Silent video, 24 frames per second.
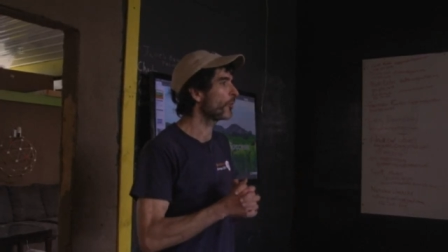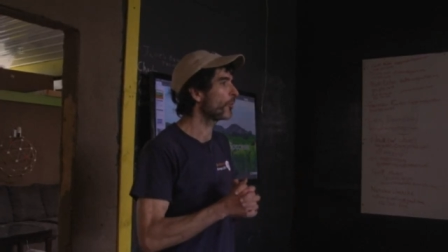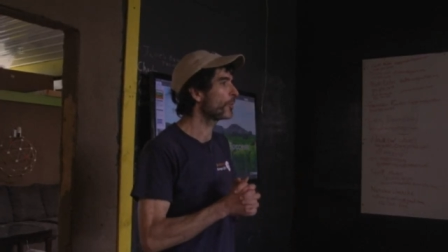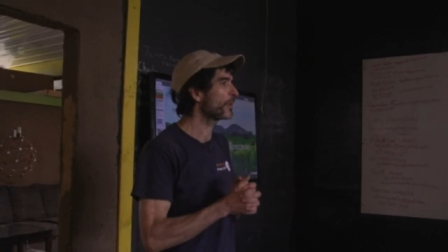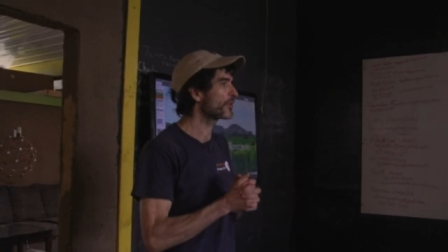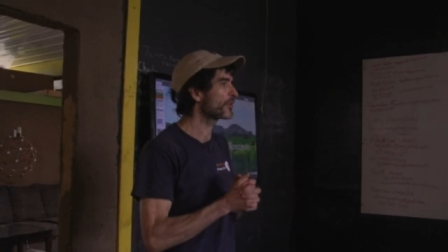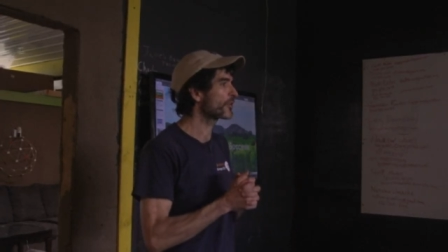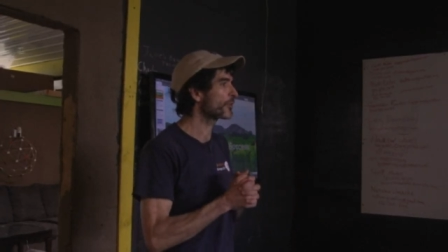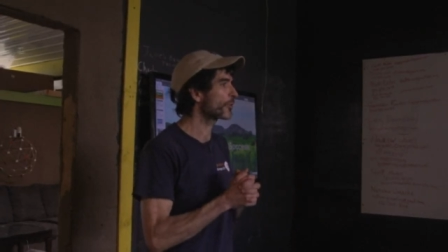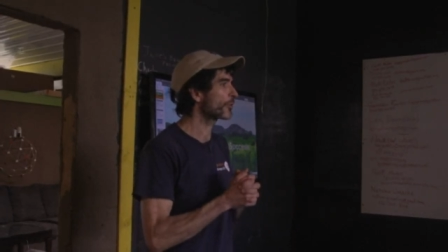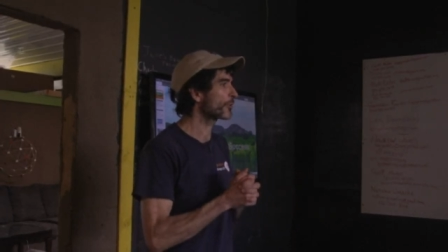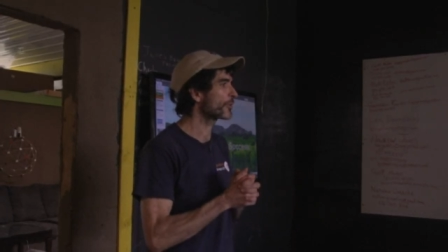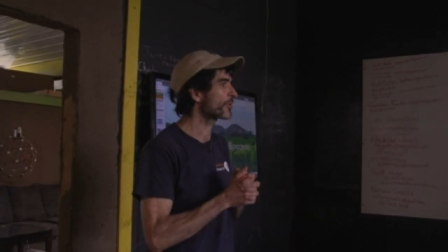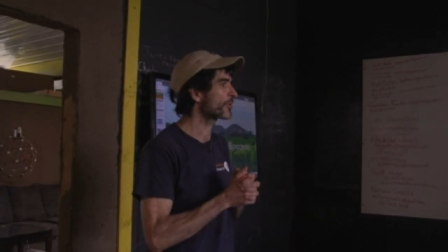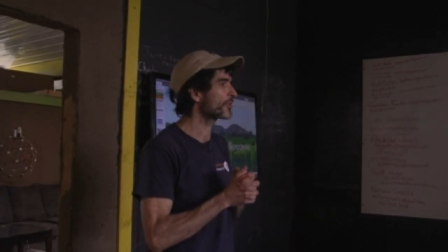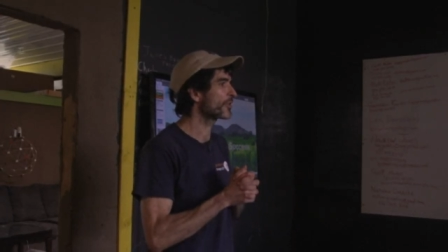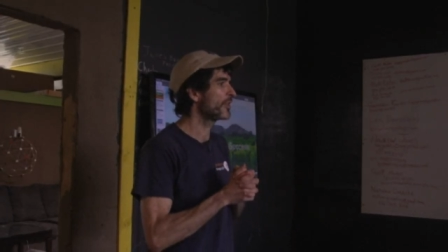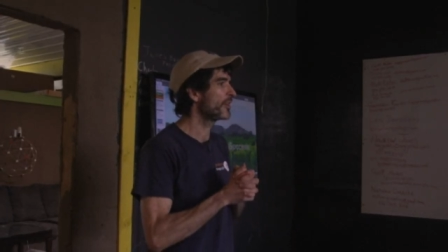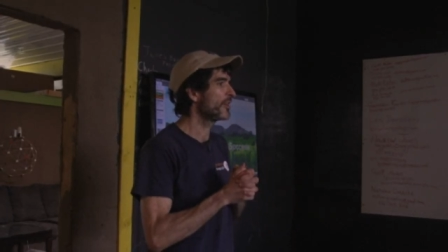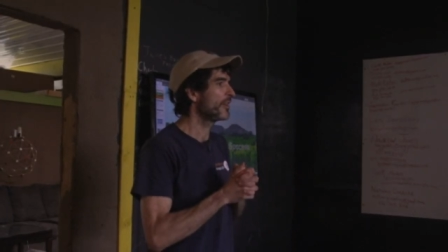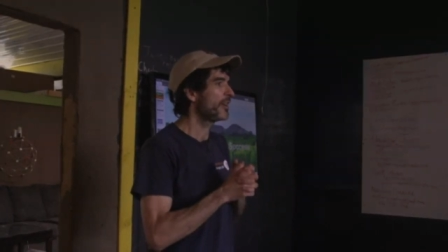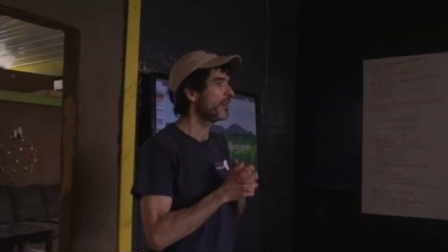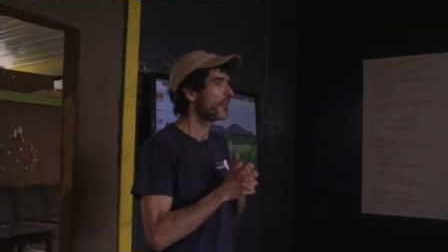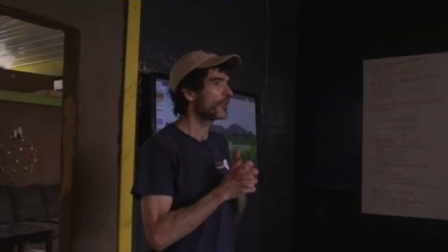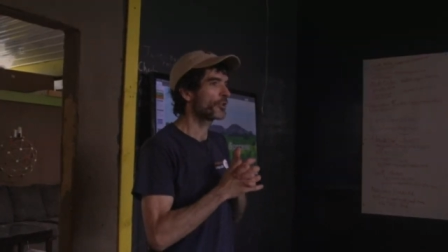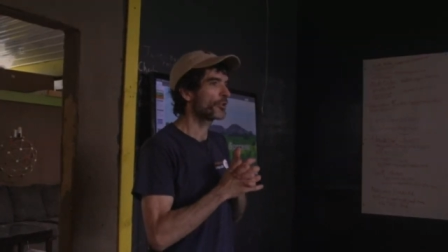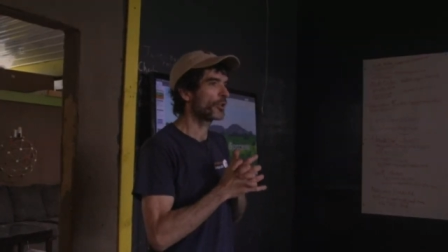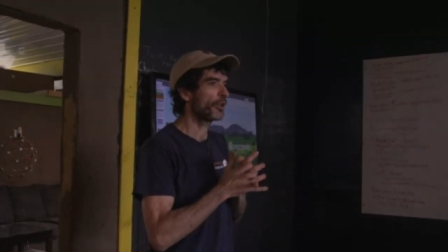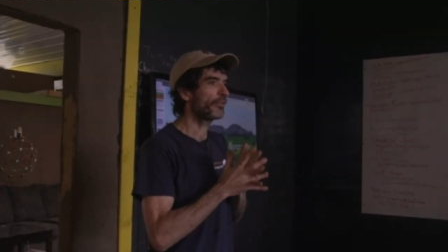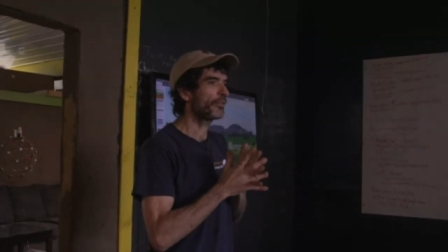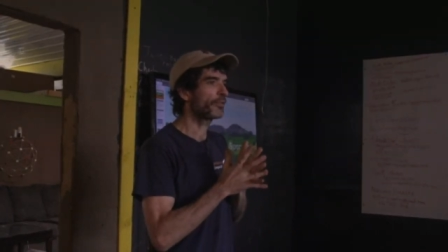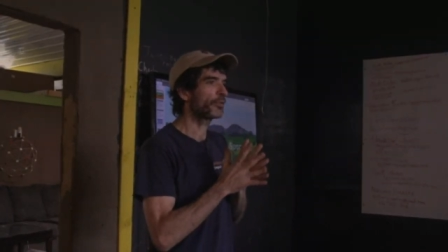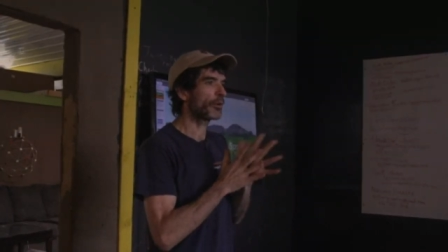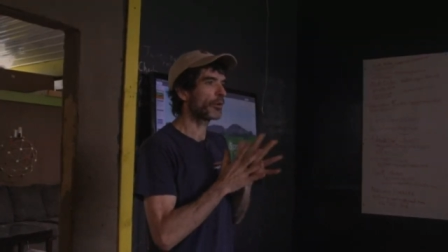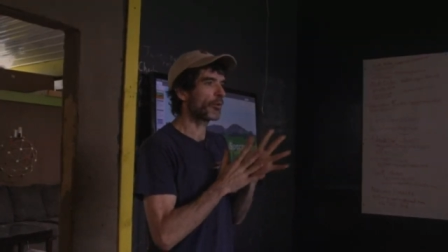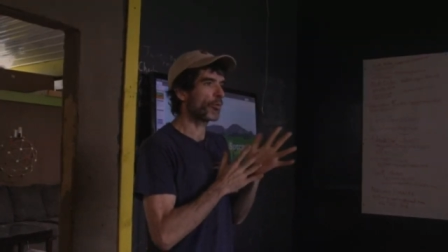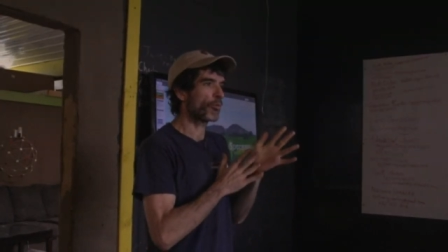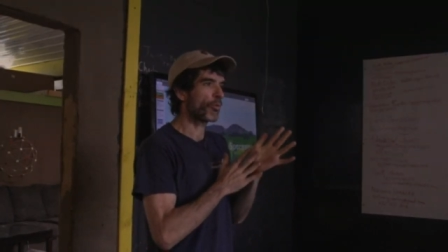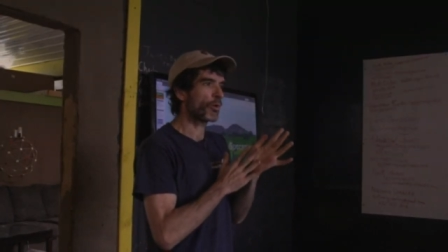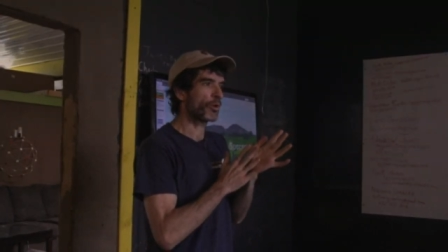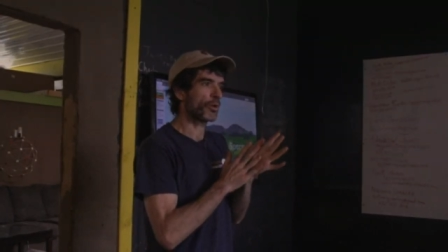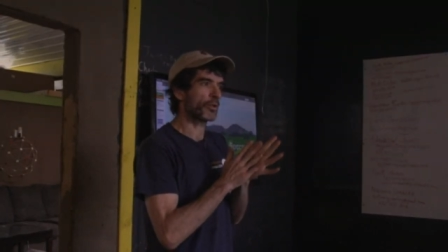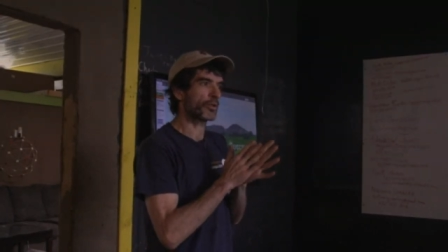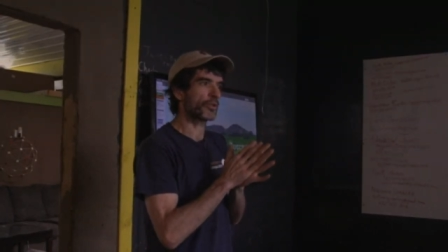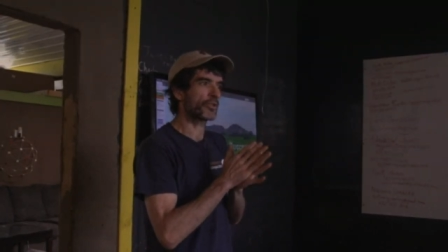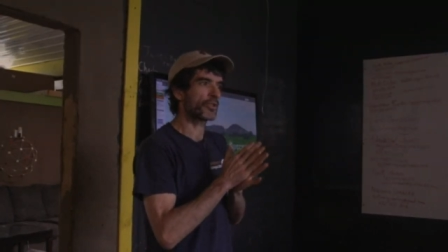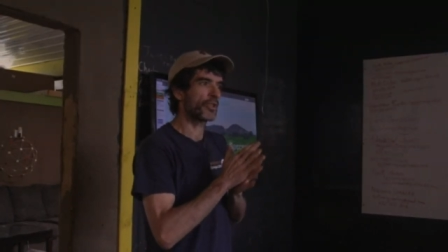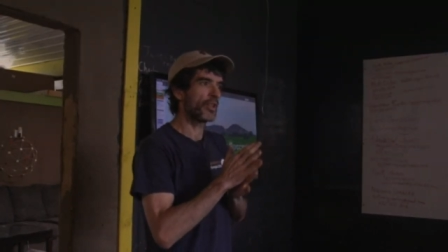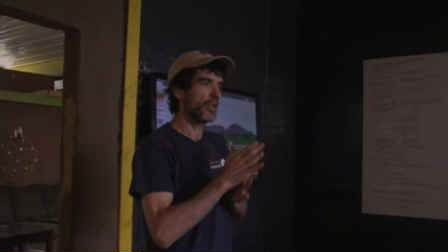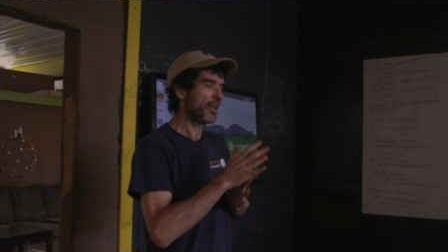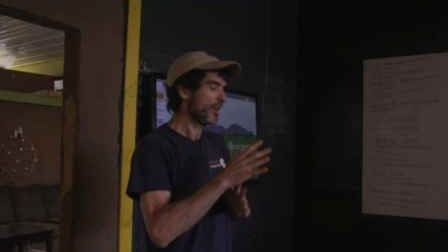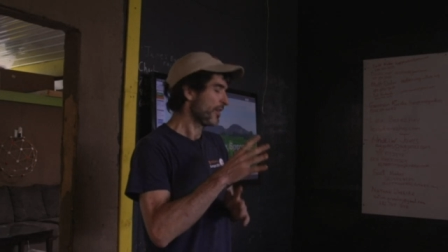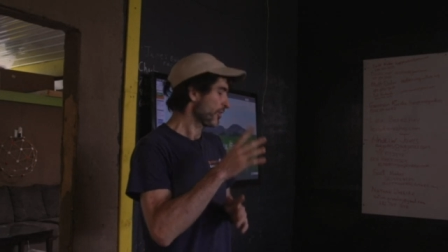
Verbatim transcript: open source software works.